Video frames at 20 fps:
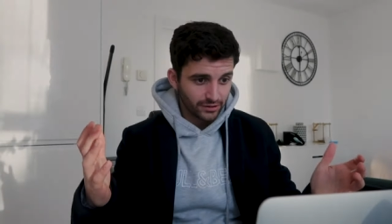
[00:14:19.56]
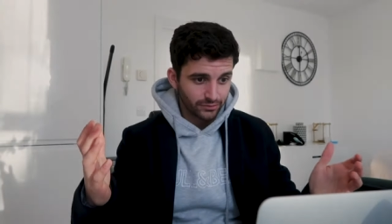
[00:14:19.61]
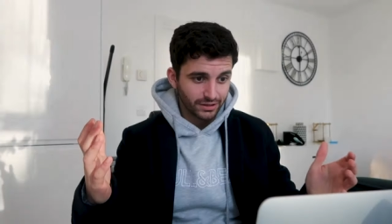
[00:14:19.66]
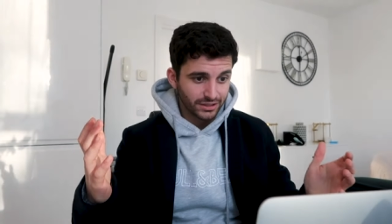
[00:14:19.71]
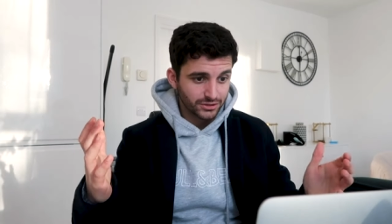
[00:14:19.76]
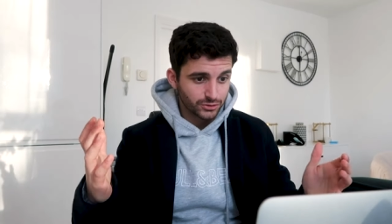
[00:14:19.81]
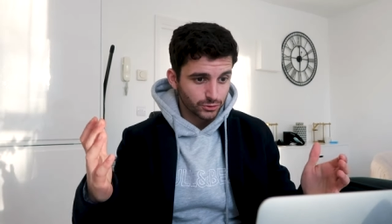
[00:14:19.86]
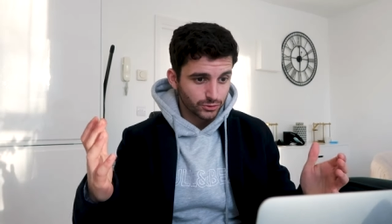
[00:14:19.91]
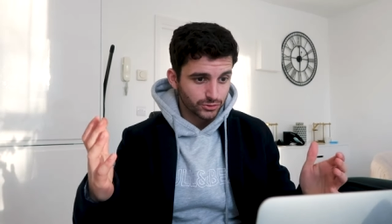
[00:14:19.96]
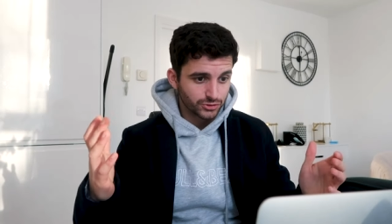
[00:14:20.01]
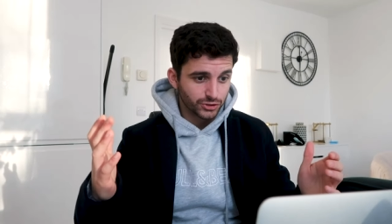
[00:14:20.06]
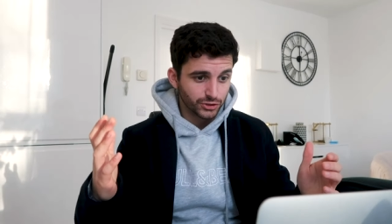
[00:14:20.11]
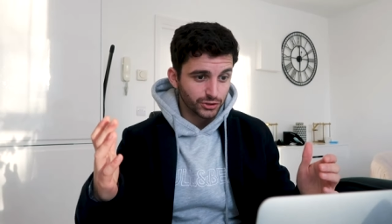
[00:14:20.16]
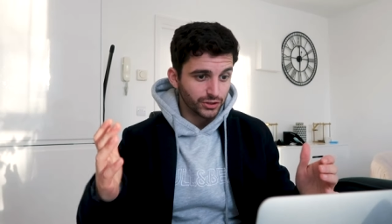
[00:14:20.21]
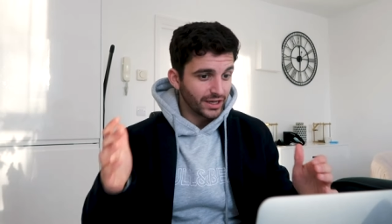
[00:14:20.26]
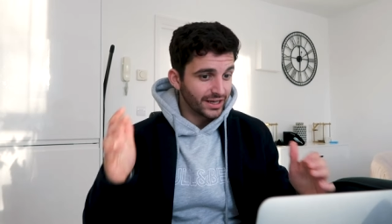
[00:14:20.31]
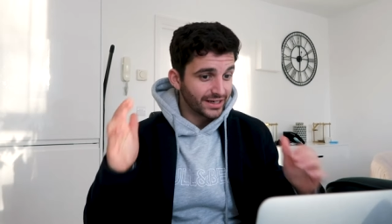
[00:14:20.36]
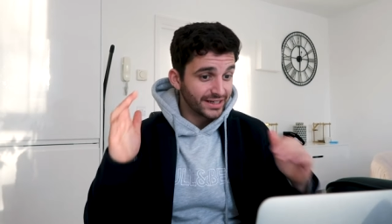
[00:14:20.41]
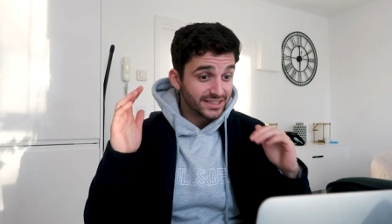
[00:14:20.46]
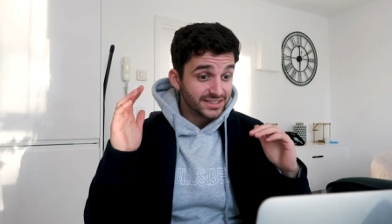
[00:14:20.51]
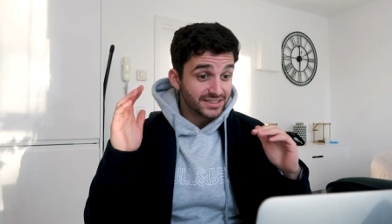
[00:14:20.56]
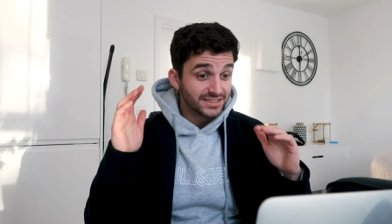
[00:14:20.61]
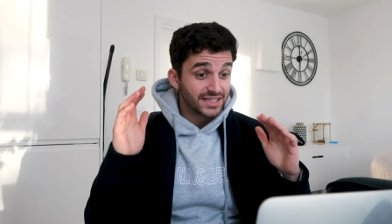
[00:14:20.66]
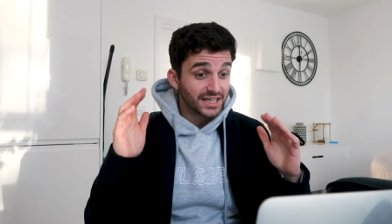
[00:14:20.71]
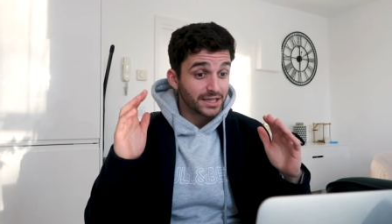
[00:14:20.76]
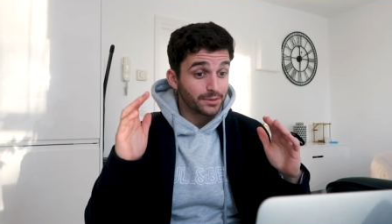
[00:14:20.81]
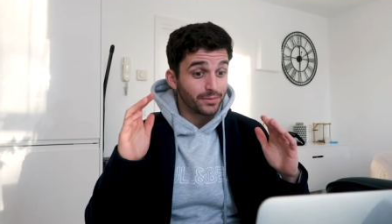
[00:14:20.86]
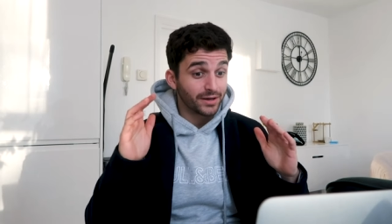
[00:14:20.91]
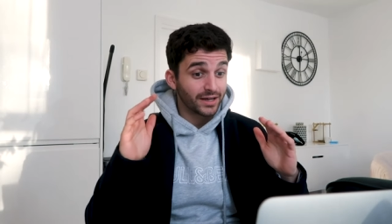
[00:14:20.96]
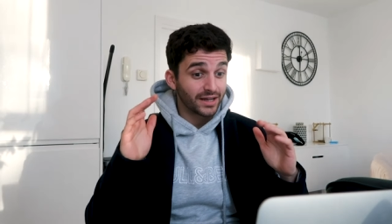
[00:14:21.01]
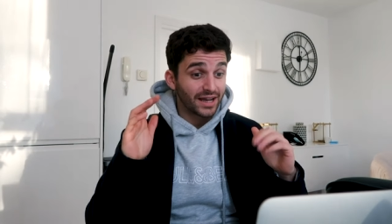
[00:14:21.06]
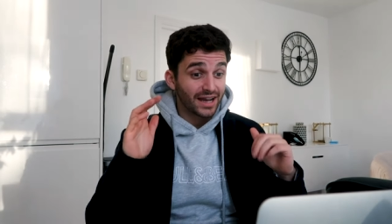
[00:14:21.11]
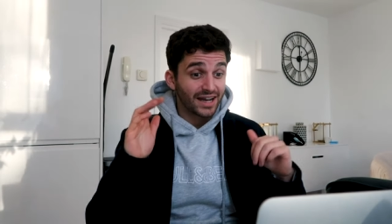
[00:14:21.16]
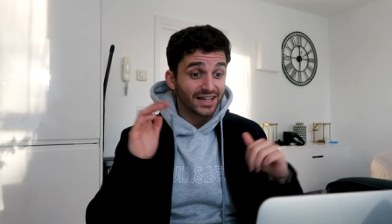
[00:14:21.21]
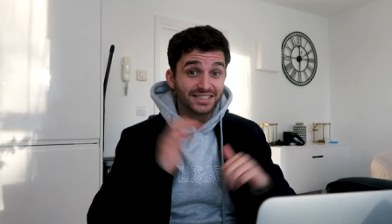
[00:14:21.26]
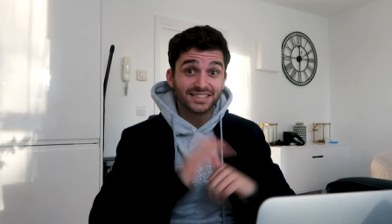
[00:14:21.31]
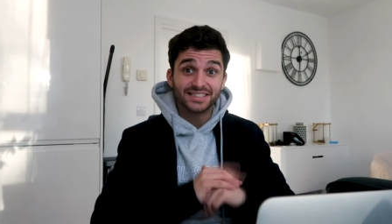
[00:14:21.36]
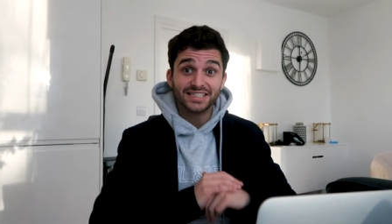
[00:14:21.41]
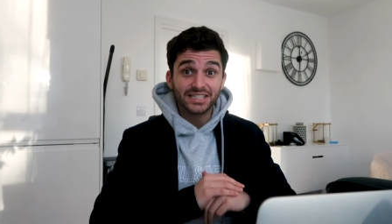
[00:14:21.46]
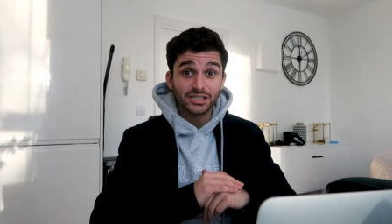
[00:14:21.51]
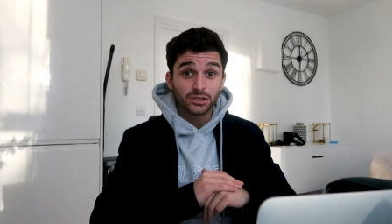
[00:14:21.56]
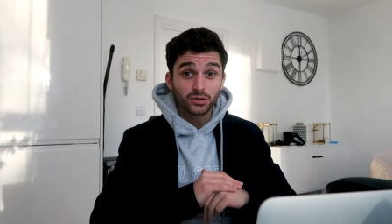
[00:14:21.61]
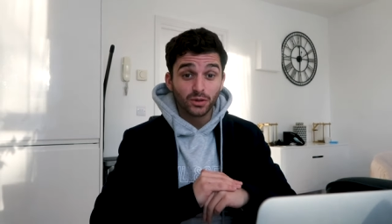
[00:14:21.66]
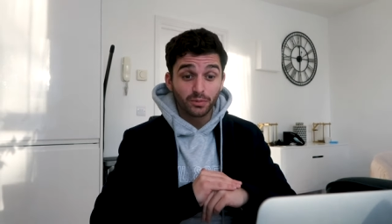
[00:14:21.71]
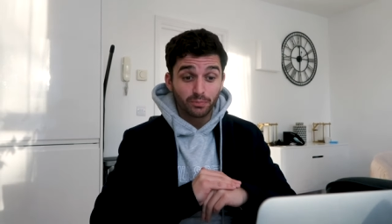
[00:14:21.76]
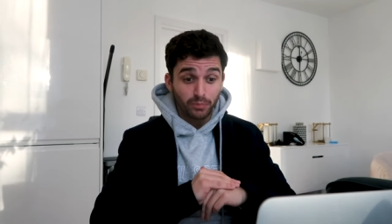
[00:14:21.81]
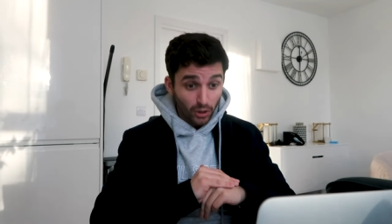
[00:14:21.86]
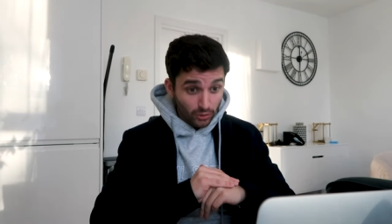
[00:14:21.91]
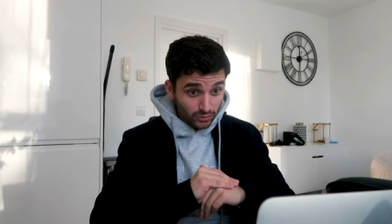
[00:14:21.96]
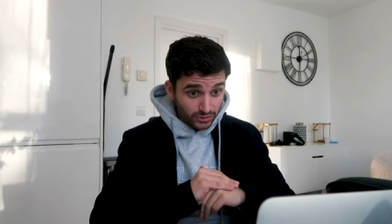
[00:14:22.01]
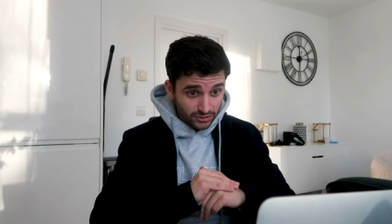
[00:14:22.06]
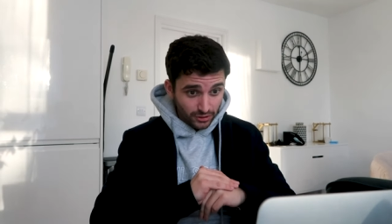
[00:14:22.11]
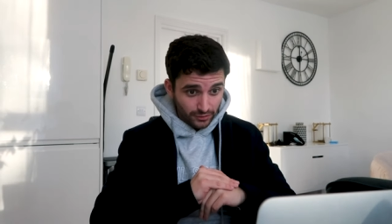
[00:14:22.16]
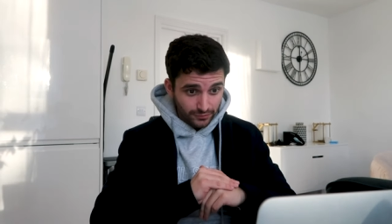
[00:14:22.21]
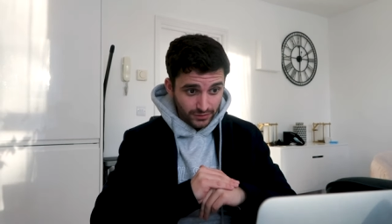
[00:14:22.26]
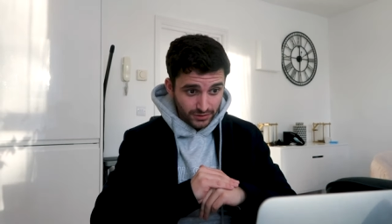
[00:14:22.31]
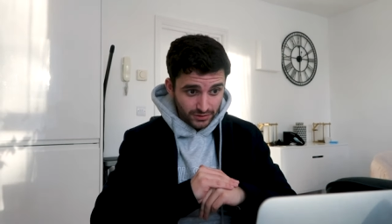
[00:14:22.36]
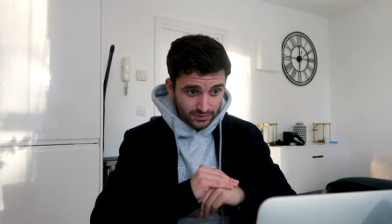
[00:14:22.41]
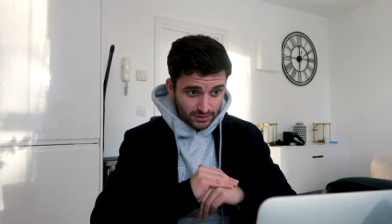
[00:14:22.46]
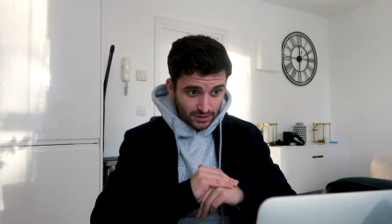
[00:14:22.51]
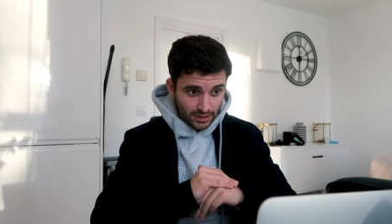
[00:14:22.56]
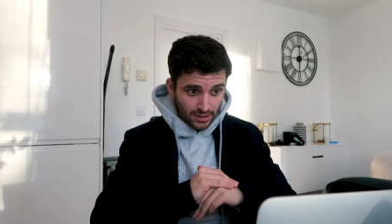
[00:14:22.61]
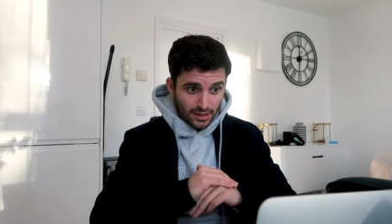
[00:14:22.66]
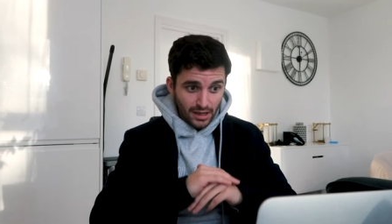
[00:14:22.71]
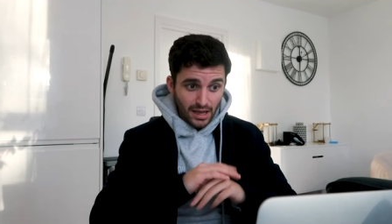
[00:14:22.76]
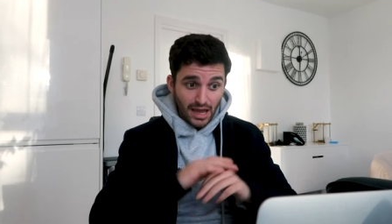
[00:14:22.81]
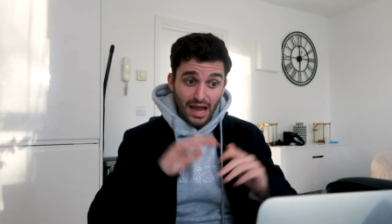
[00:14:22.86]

now that's all done. I need to take my ID to a post office